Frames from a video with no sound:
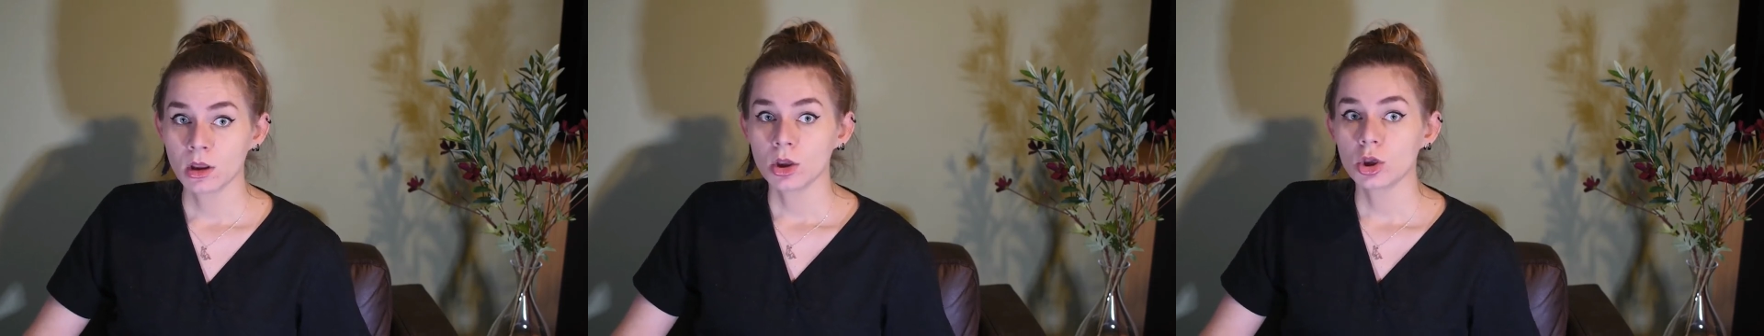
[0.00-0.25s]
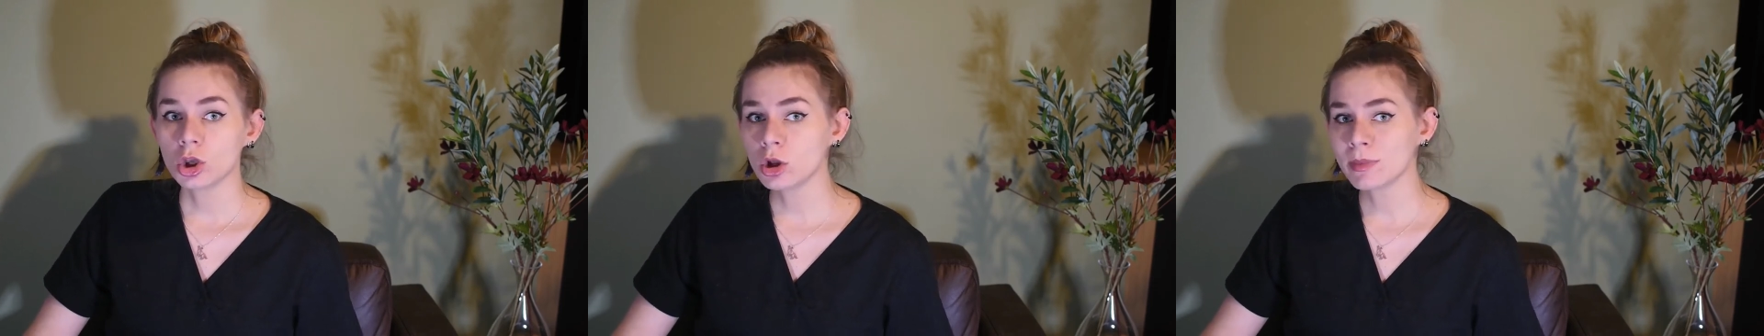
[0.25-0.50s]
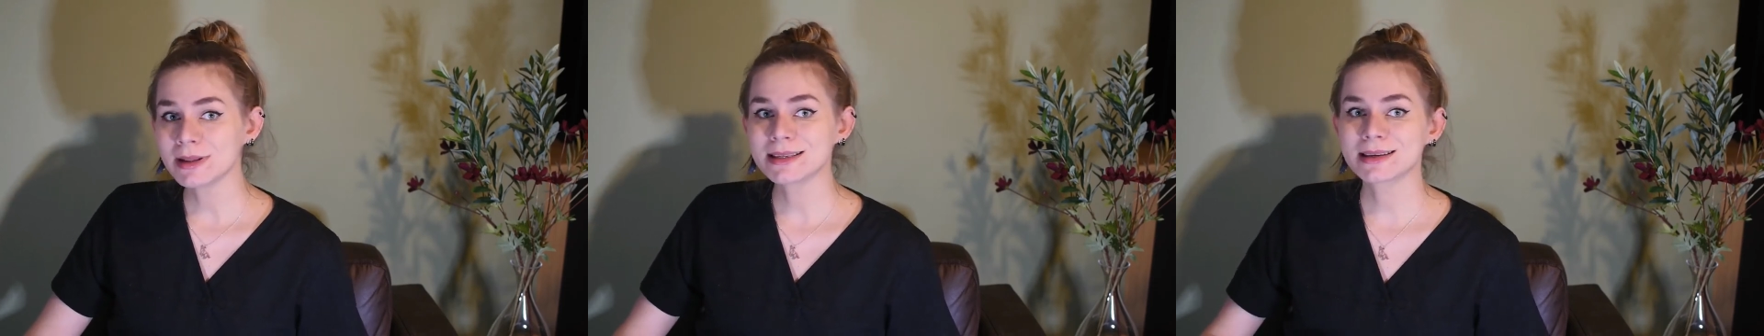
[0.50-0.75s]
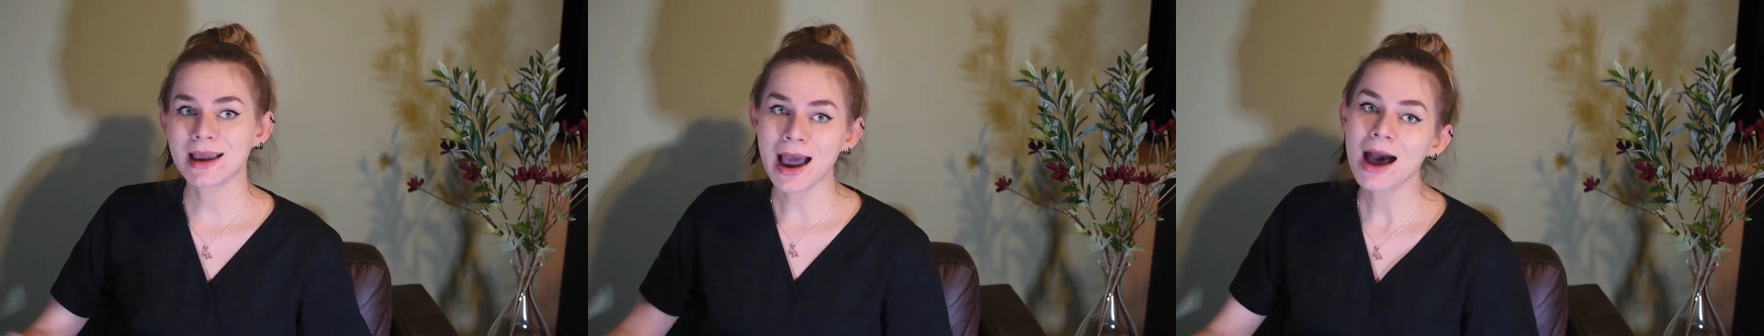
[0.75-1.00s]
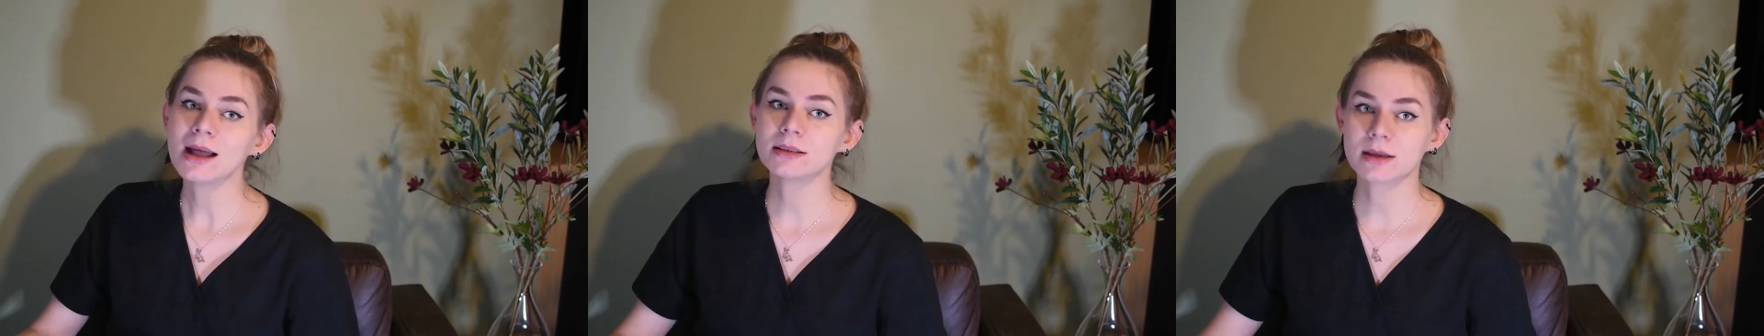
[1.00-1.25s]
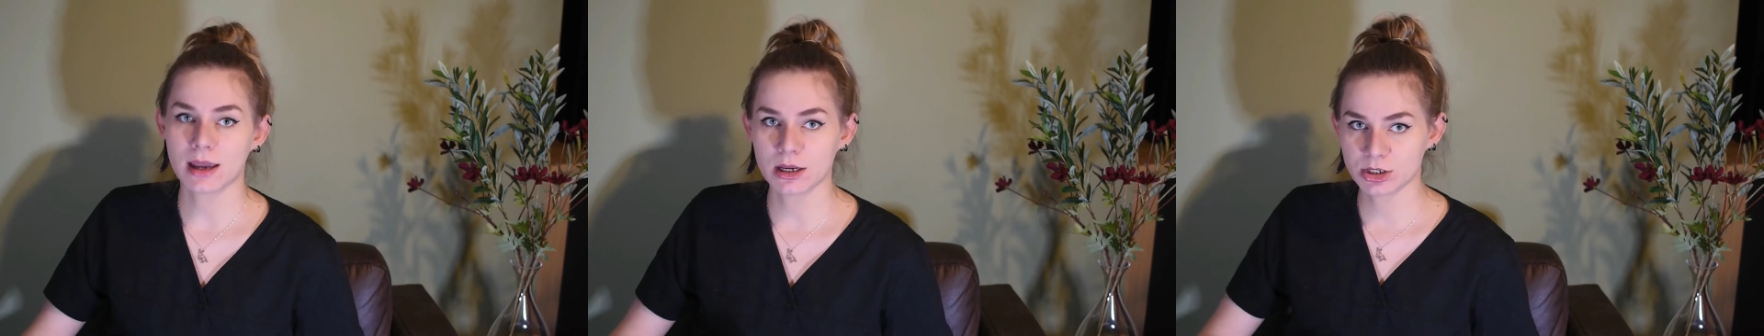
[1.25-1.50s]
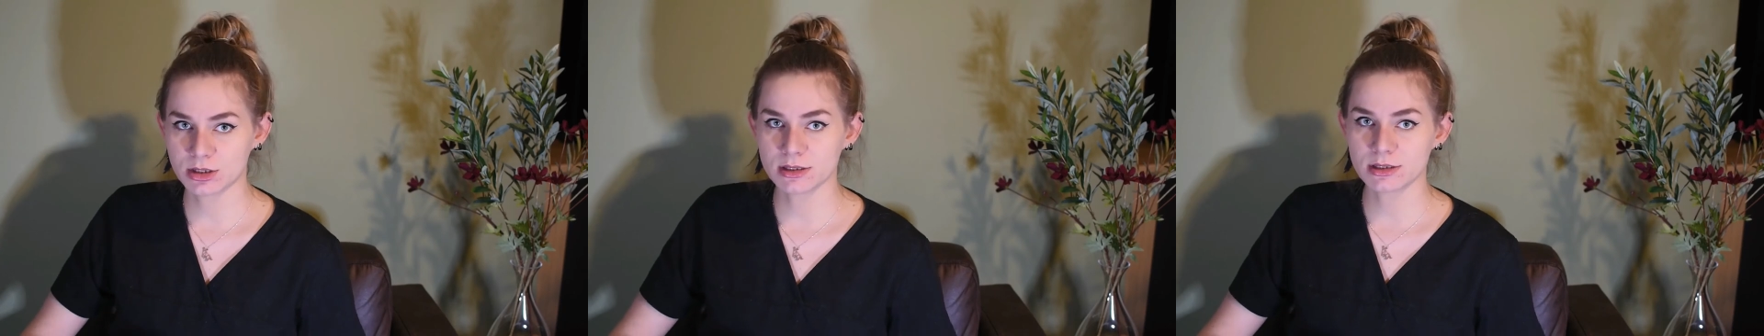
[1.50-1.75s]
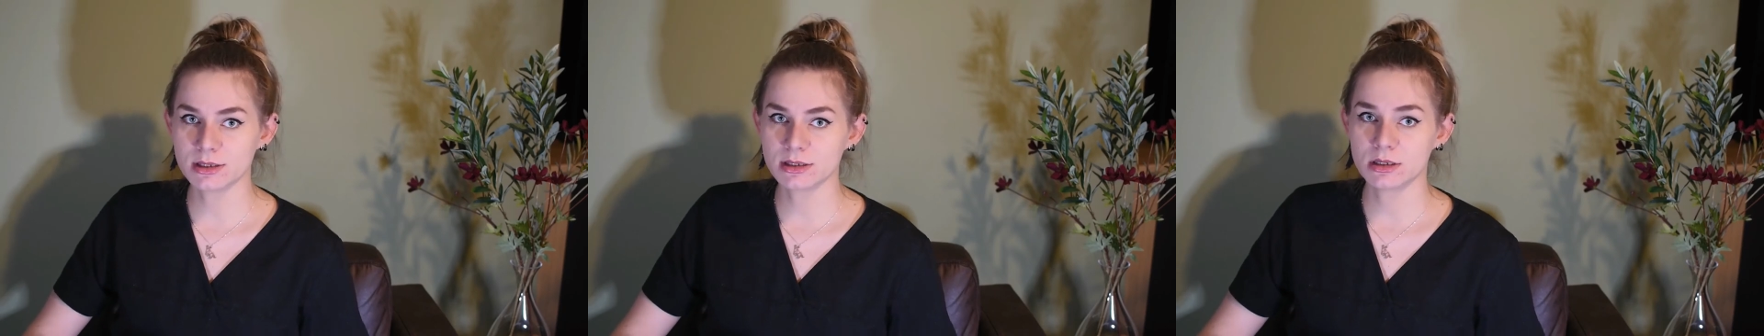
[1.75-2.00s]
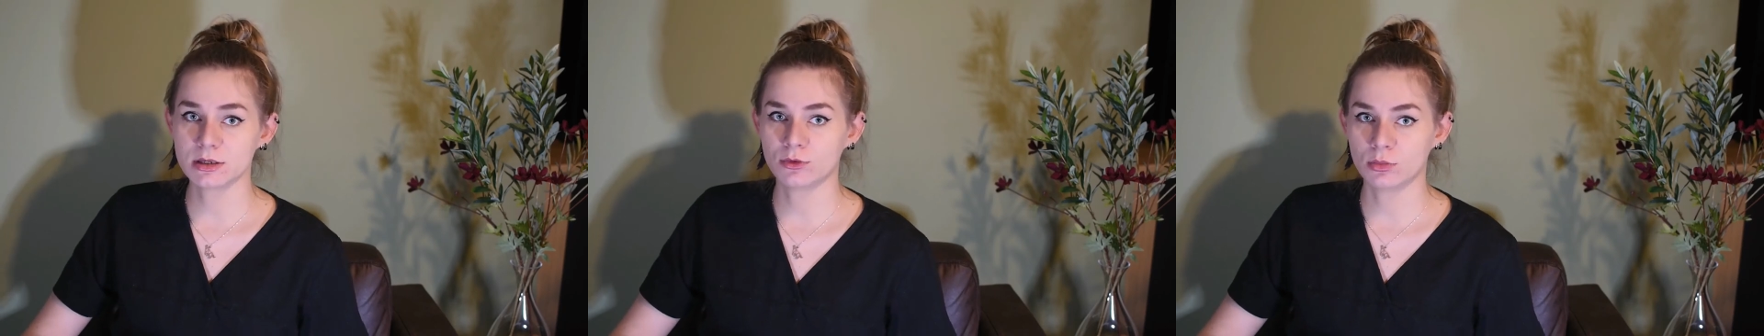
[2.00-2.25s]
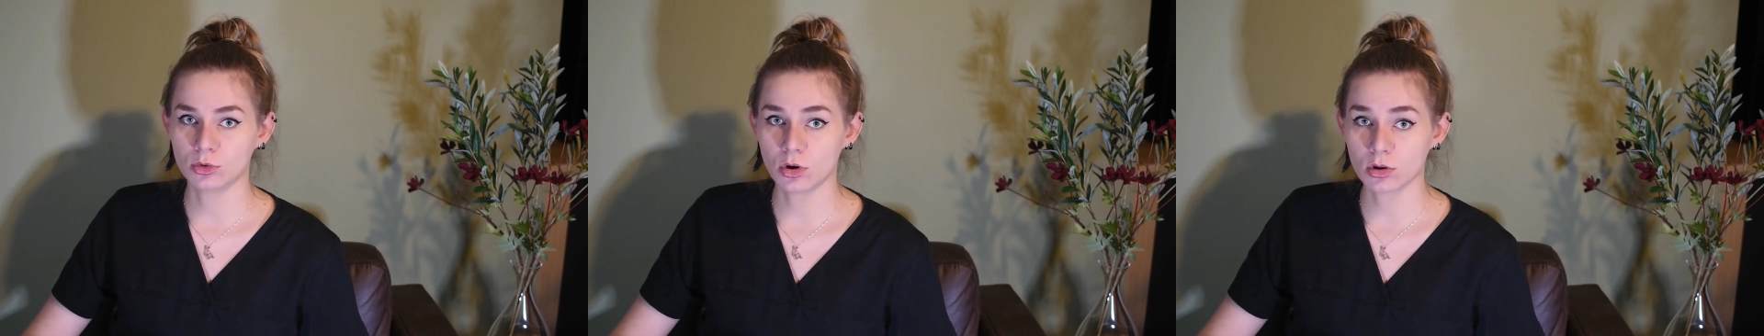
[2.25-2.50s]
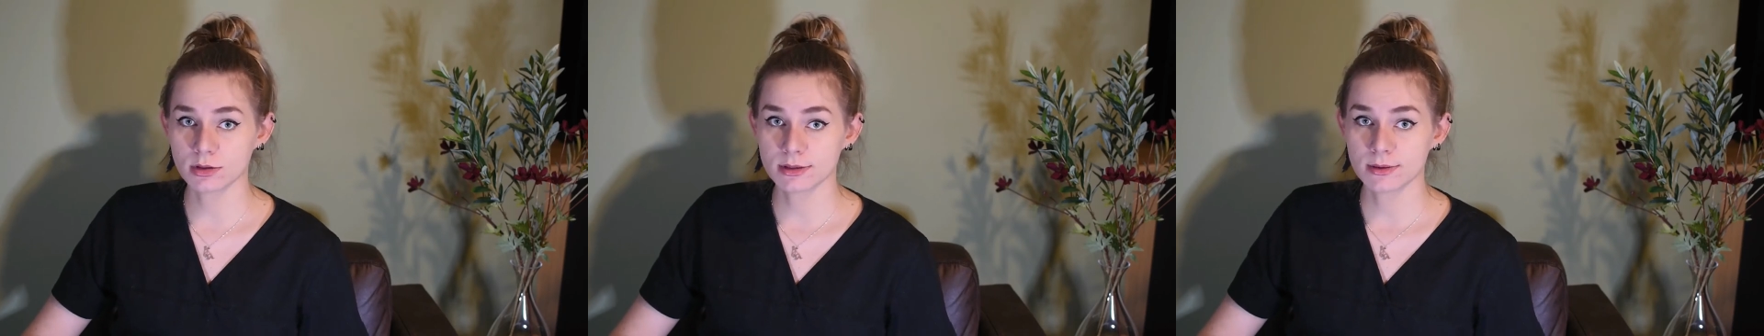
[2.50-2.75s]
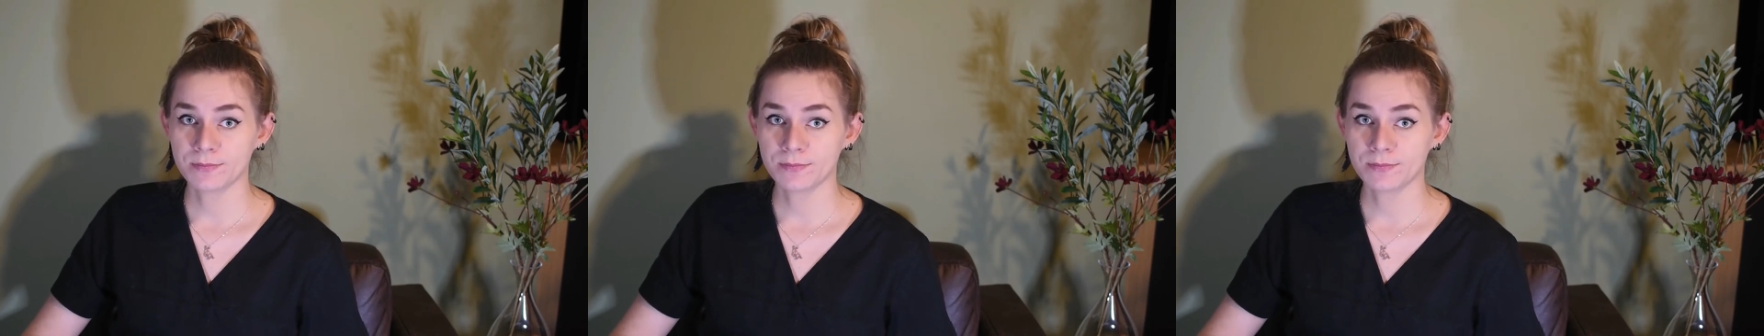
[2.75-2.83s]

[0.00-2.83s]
Humans can't catch this disease from dogs.